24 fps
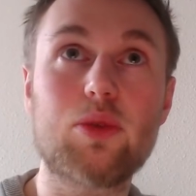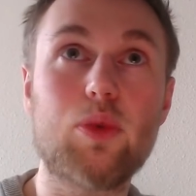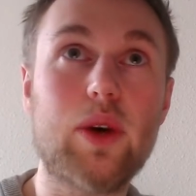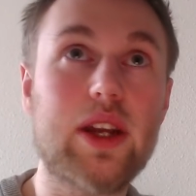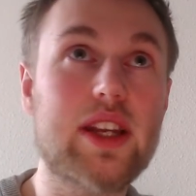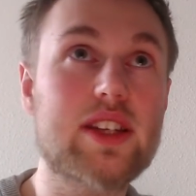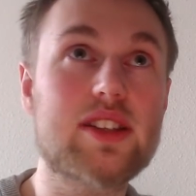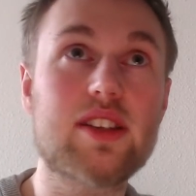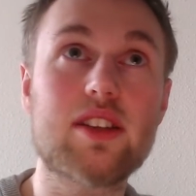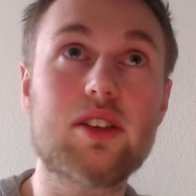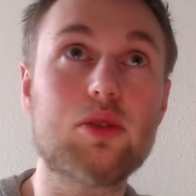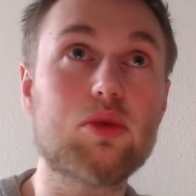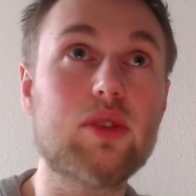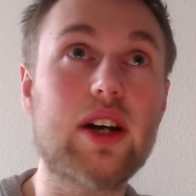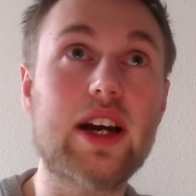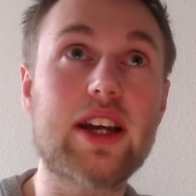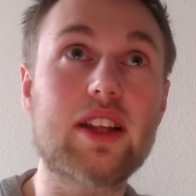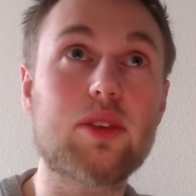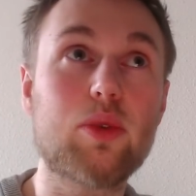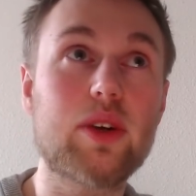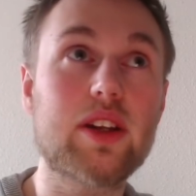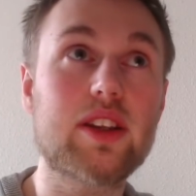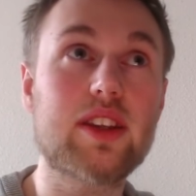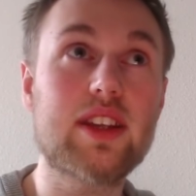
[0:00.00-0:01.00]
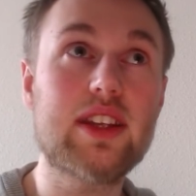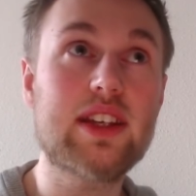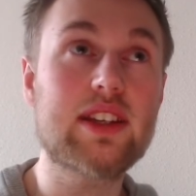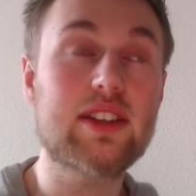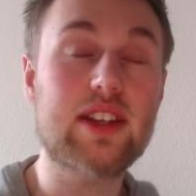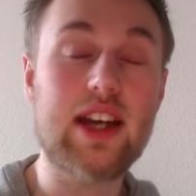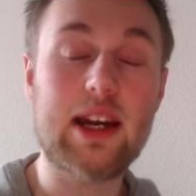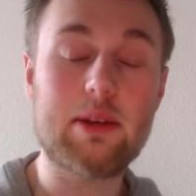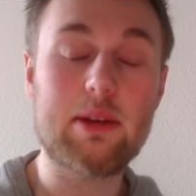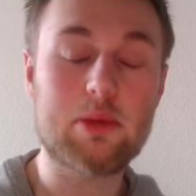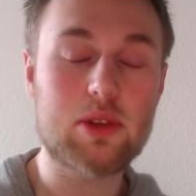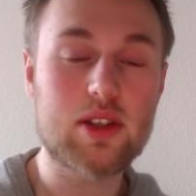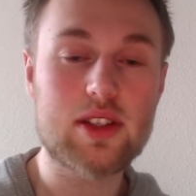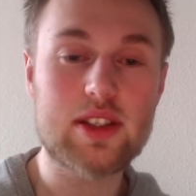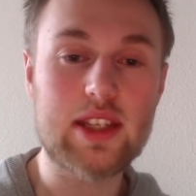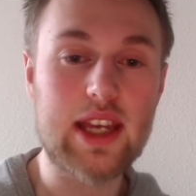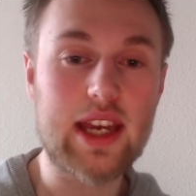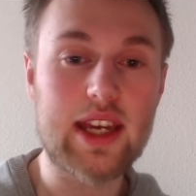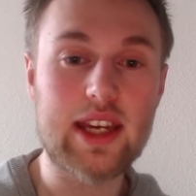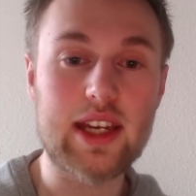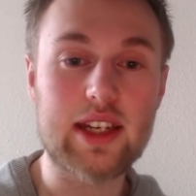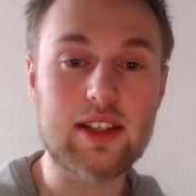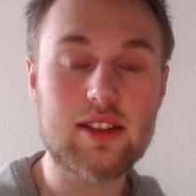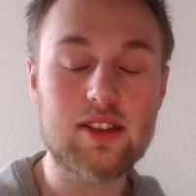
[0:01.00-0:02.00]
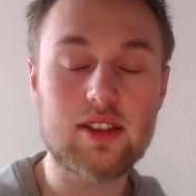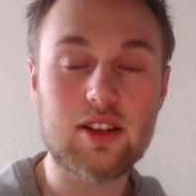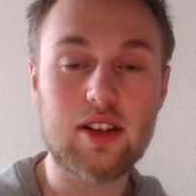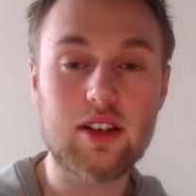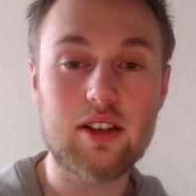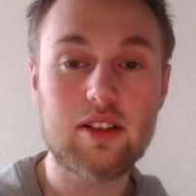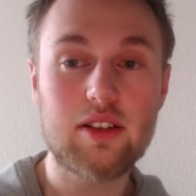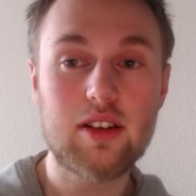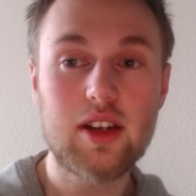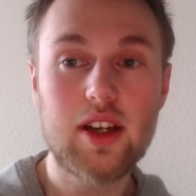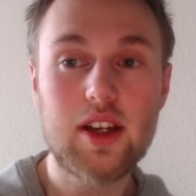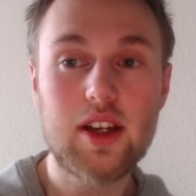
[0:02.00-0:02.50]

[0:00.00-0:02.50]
When is it the right time to say it, you know?